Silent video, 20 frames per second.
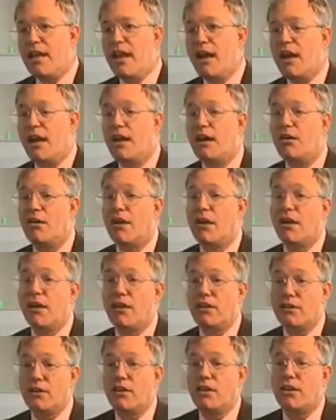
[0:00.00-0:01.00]
Uh,
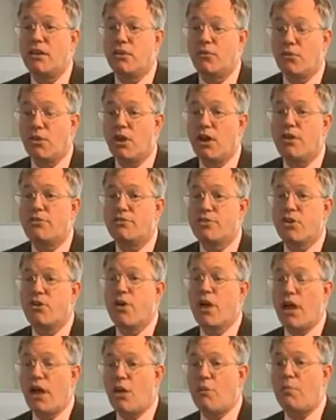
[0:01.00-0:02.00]
and it will also
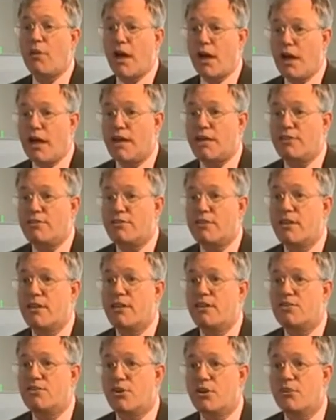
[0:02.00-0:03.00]
help us
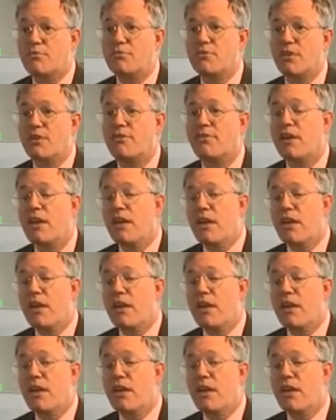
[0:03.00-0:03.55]
in terms of